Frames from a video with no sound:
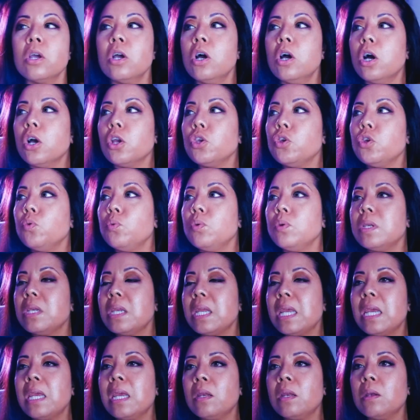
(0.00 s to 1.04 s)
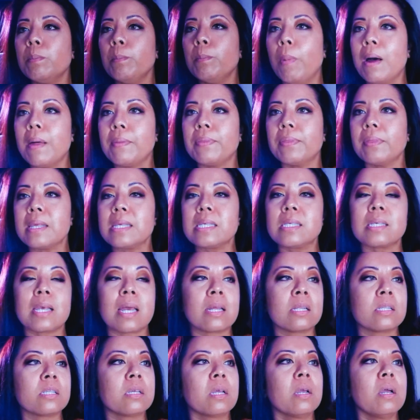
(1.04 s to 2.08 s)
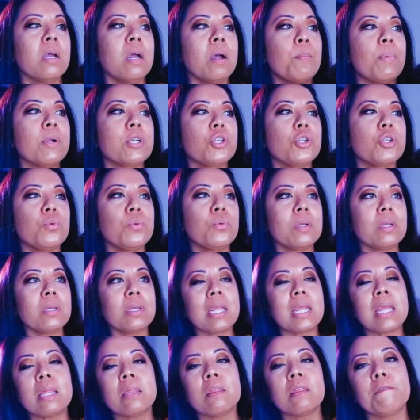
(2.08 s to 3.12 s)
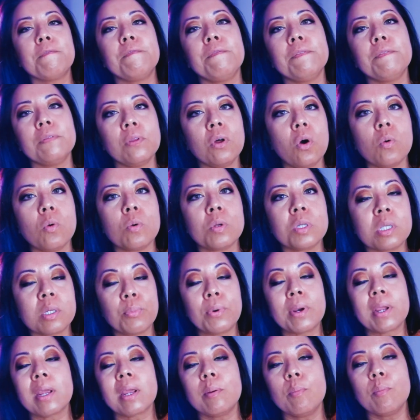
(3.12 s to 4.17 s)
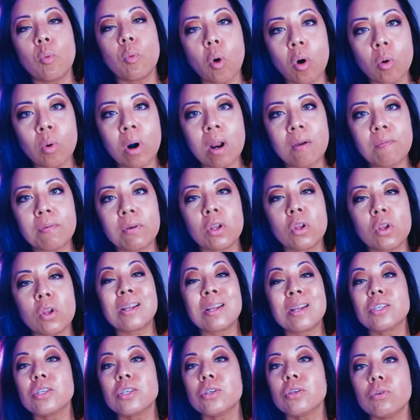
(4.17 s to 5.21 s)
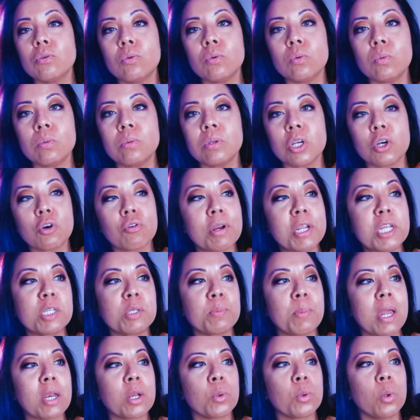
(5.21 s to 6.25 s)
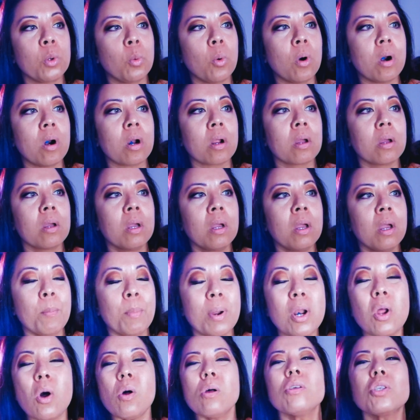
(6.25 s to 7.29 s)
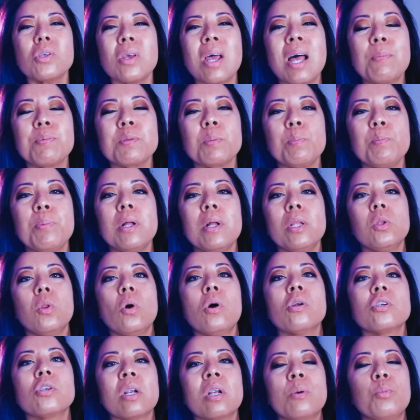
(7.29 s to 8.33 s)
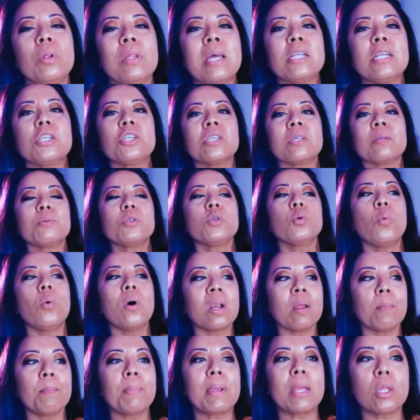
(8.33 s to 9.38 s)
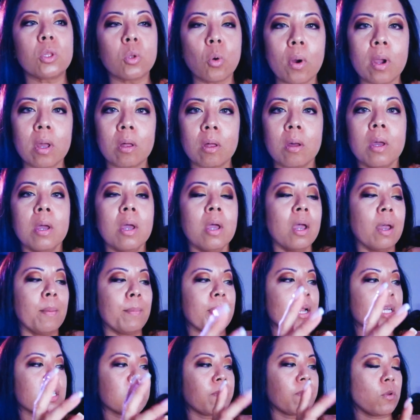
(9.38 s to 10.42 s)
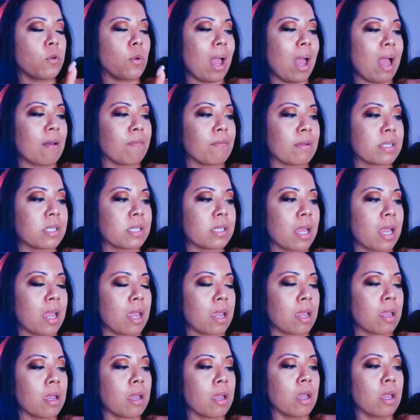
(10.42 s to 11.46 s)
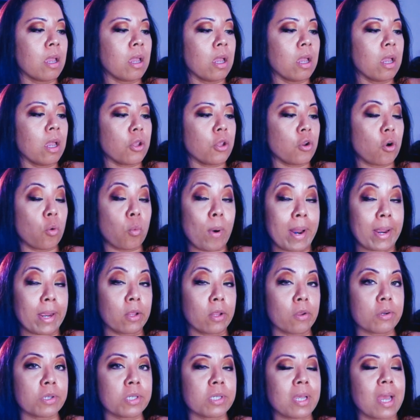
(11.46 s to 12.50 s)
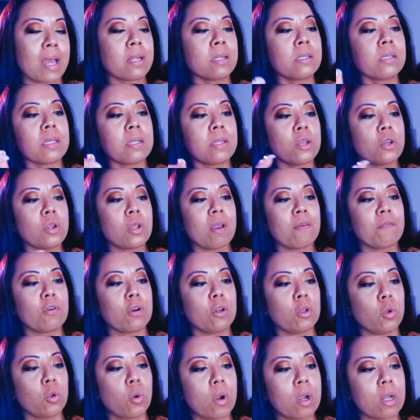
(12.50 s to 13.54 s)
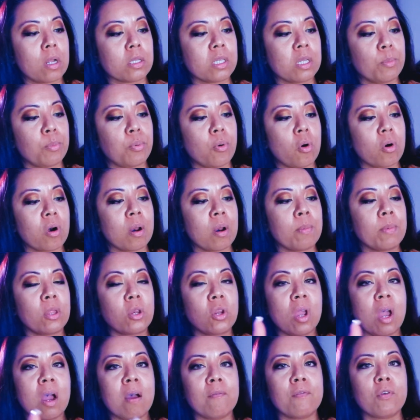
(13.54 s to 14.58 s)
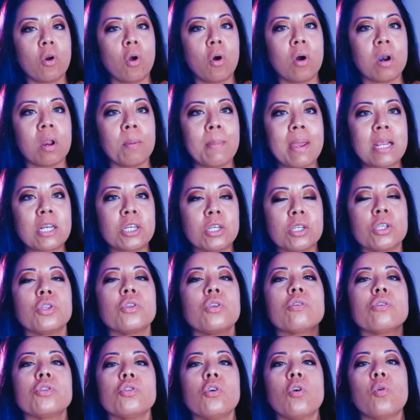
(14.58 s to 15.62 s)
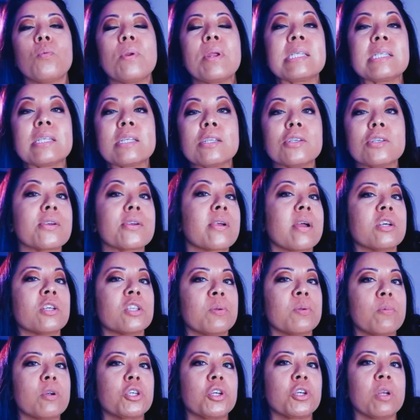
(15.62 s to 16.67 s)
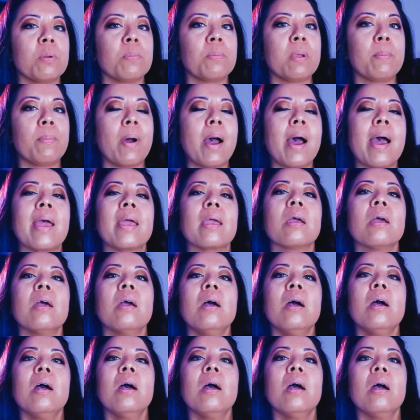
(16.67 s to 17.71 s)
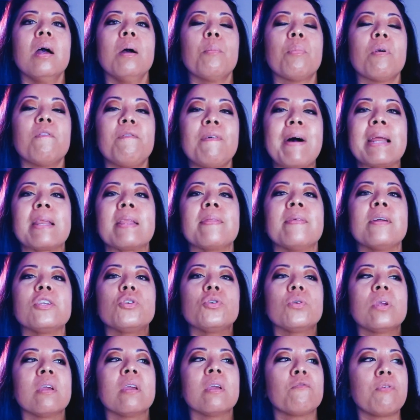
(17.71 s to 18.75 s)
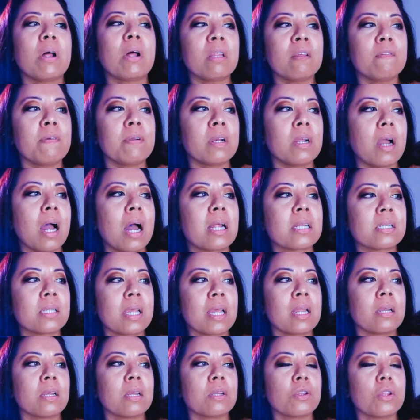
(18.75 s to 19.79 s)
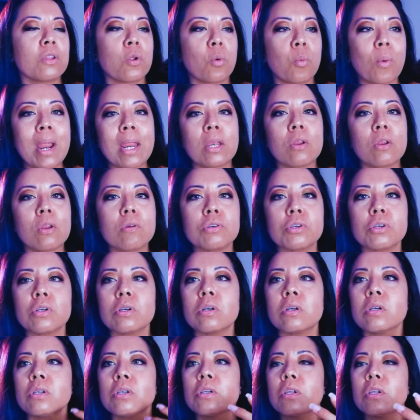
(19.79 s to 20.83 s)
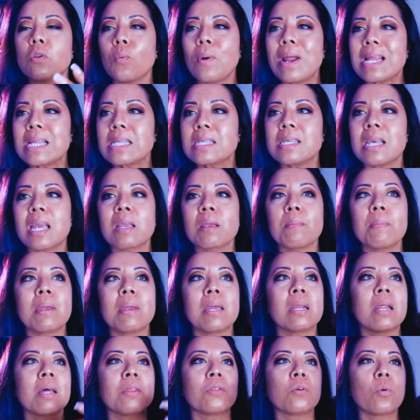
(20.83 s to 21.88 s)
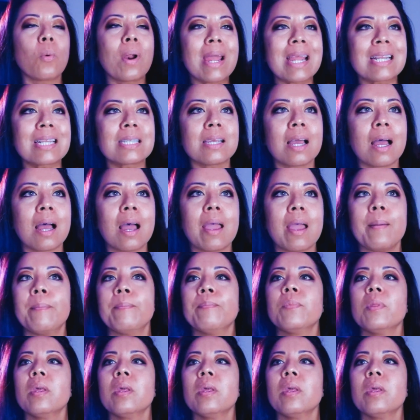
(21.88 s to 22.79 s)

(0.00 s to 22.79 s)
you need monthly sends, but you need the flows to bring in more revenue and to decrease manual work. But it also helps build long-term relationships. You want to be loyal, because if you have, let's say, your regular sends, and then you have your loyalty program, then you have your automations, there's no reason your customers shouldn't be buying, provided that you give relevant content to the right user, to the right segment, at the right time,